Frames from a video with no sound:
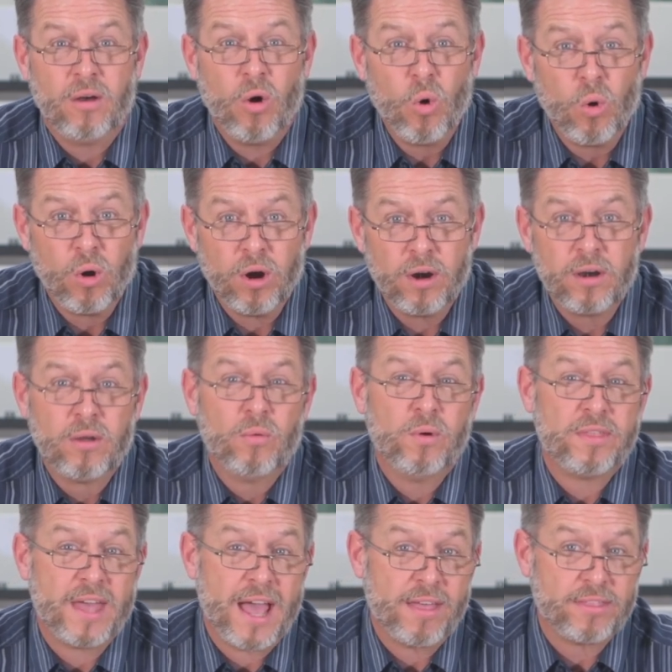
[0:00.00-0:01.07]
or
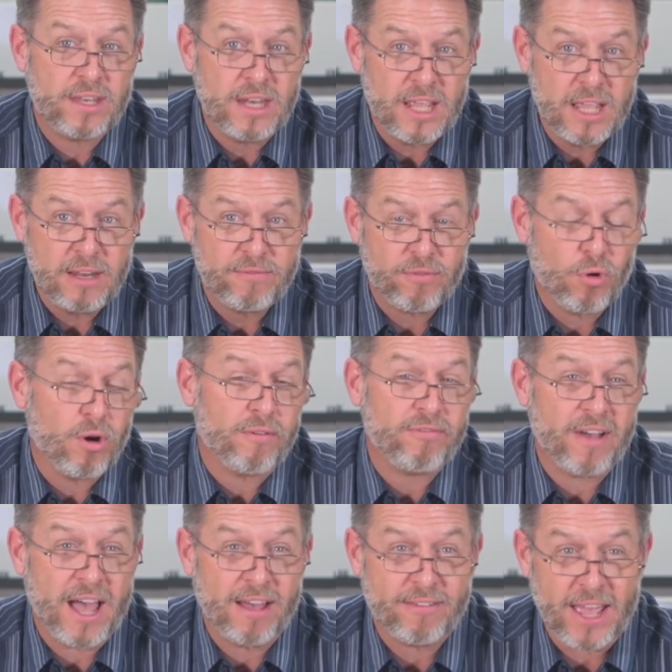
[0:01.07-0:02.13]
without the need for a
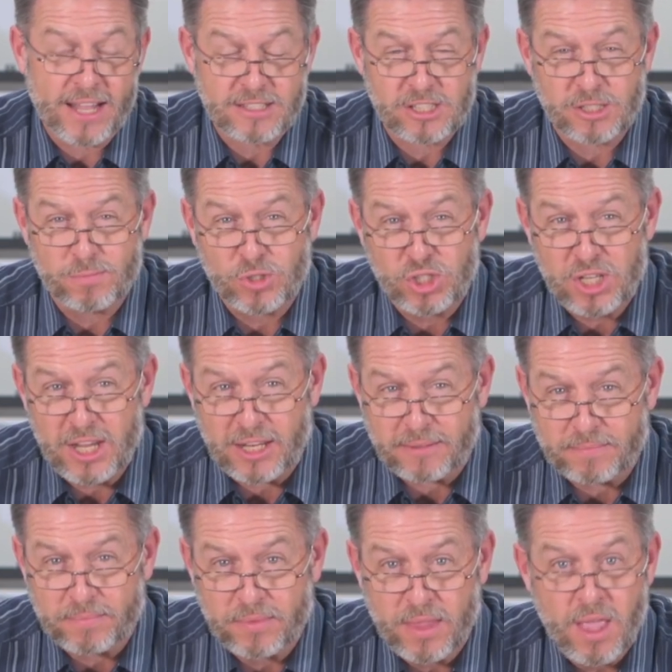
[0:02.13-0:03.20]
five-axis
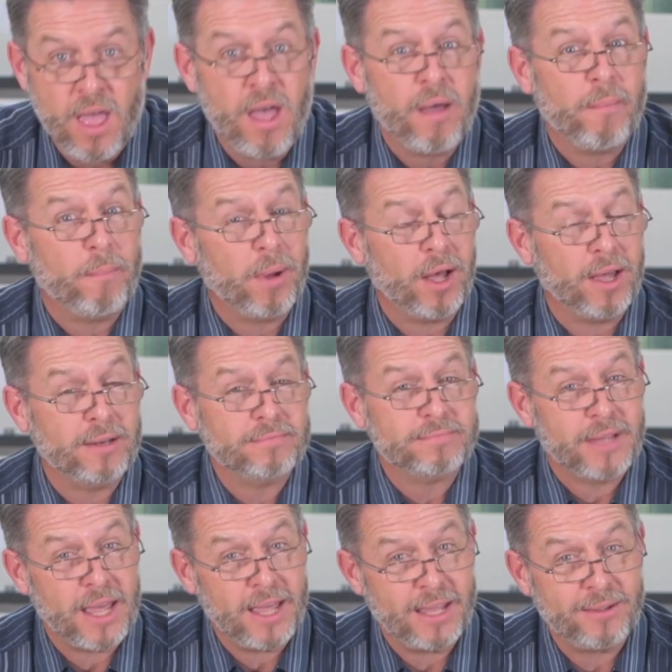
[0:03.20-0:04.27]
machine. But
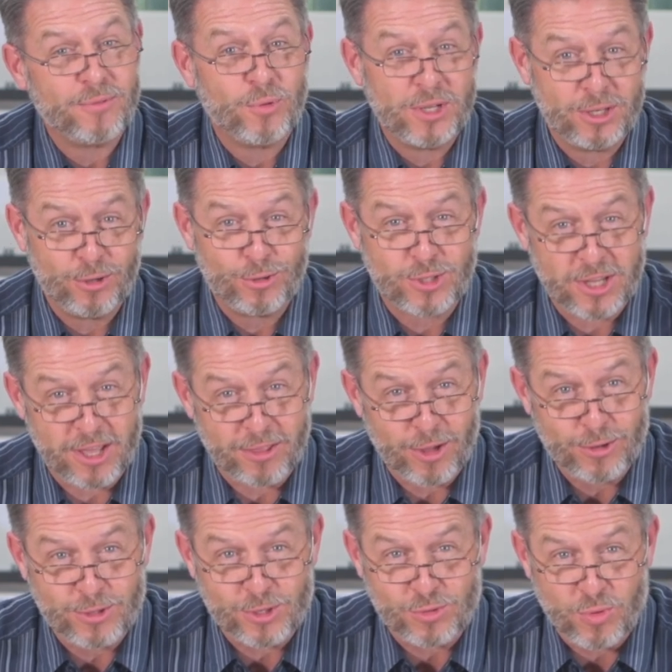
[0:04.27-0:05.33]
hey, we do sell
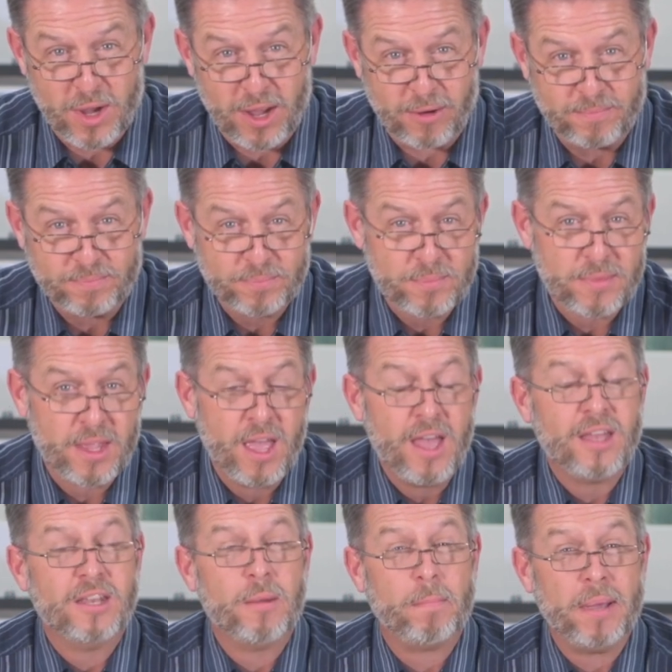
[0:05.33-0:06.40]
those as well.
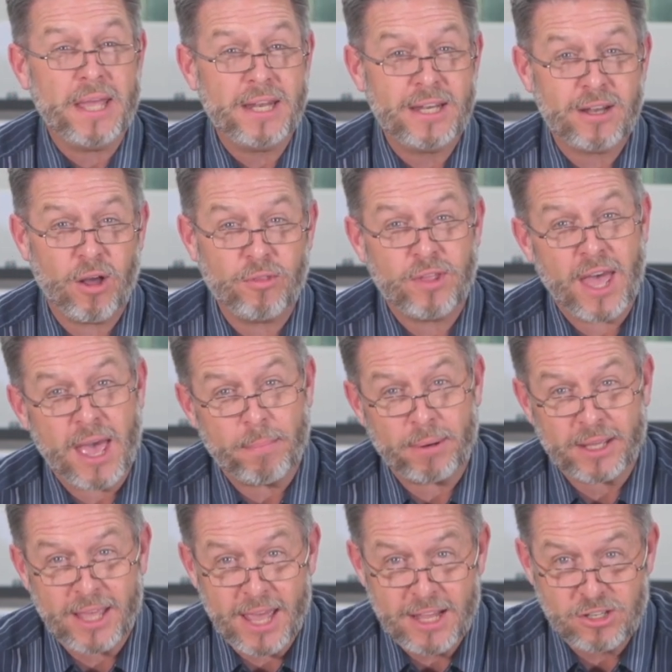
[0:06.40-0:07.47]
Depending on the
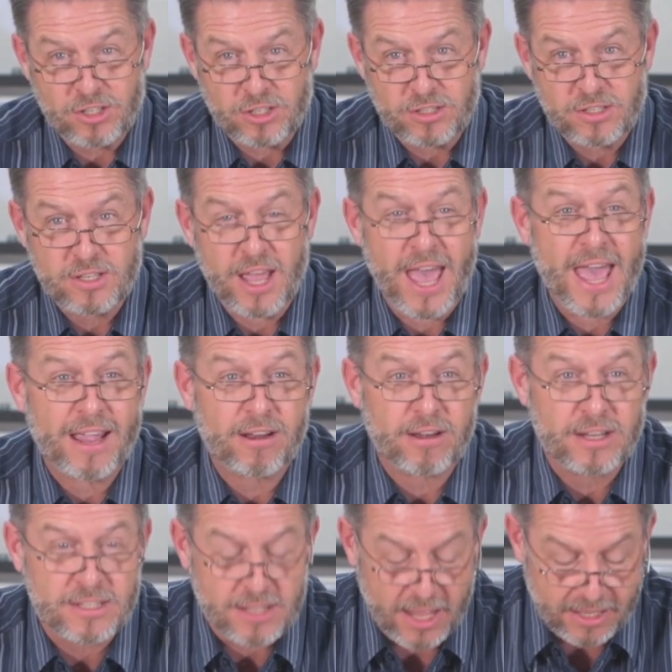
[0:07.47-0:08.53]
applications,
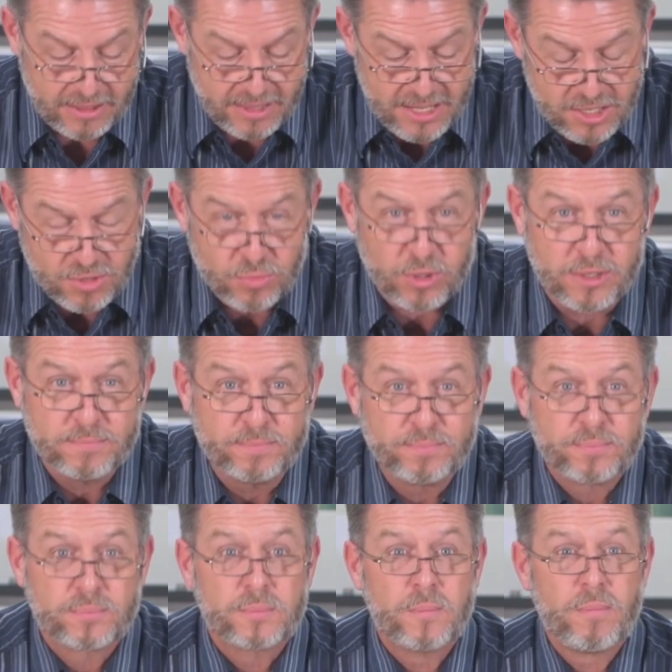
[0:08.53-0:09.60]
aggregates like this one
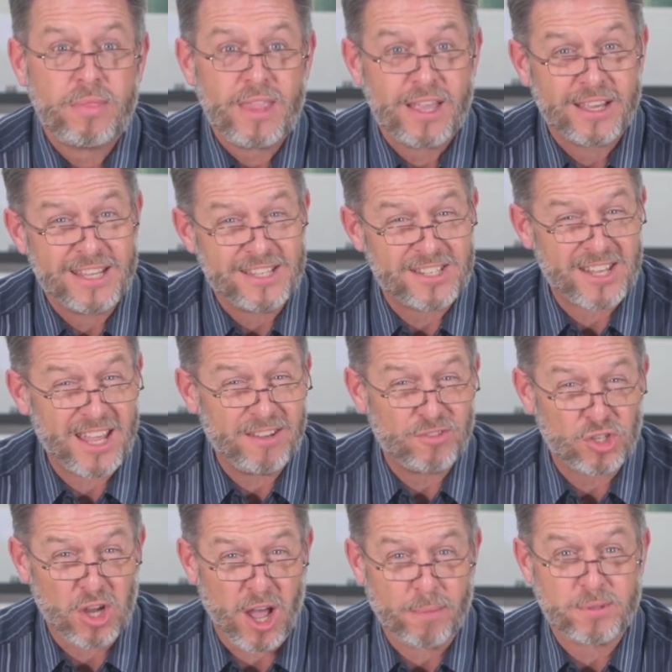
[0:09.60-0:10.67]
can
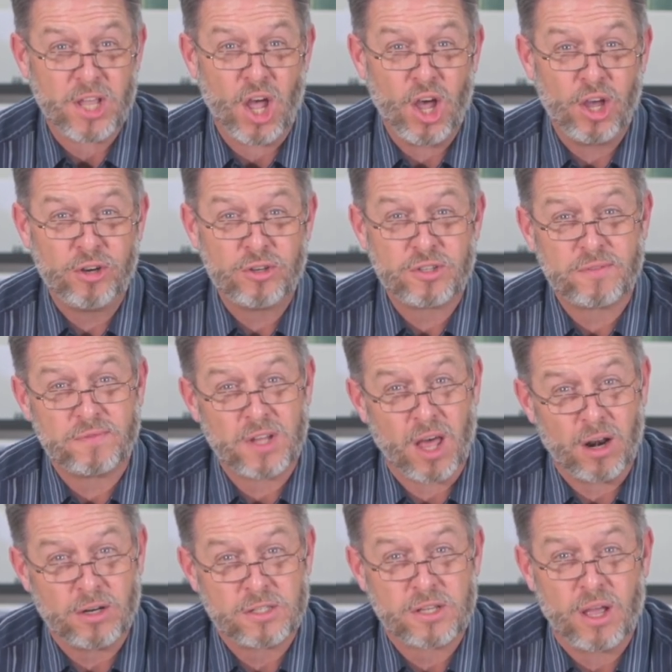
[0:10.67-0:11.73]
save shops hundreds of
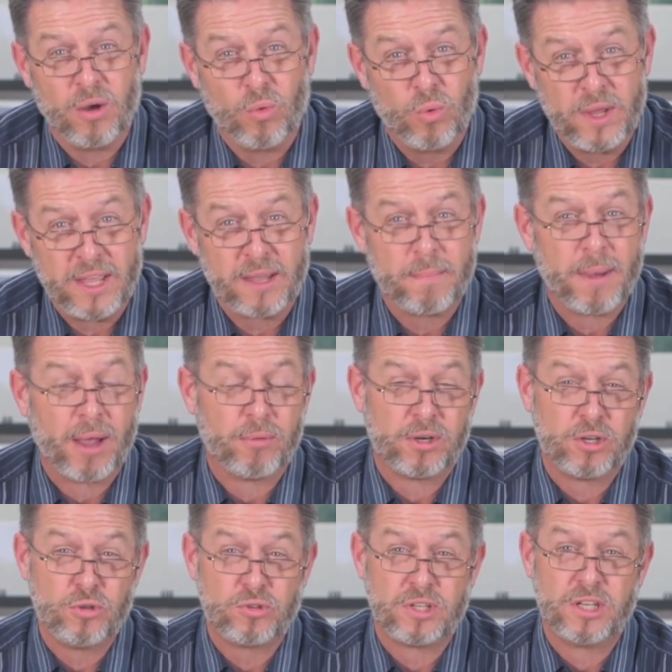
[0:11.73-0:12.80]
dollars a week by
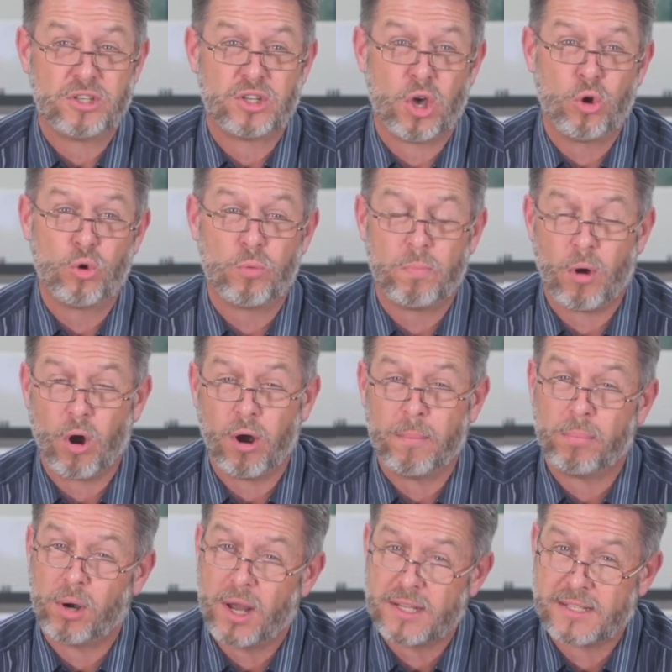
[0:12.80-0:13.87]
reducing total
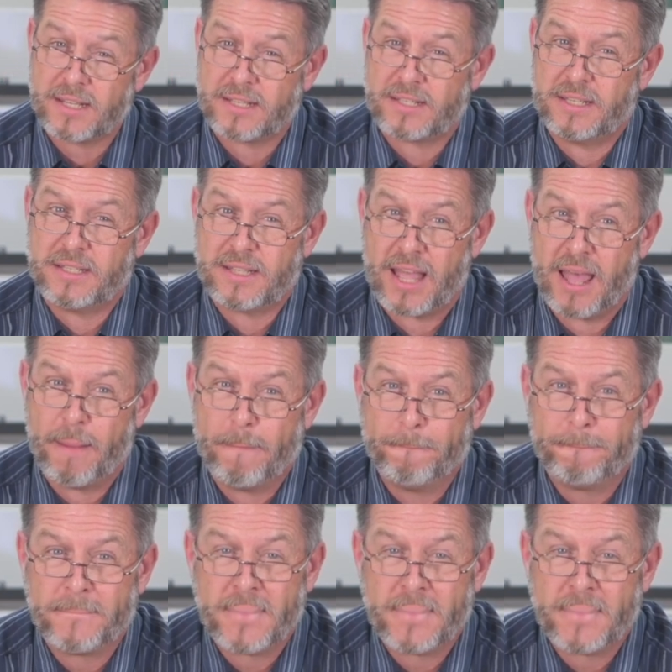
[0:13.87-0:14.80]
part processing time.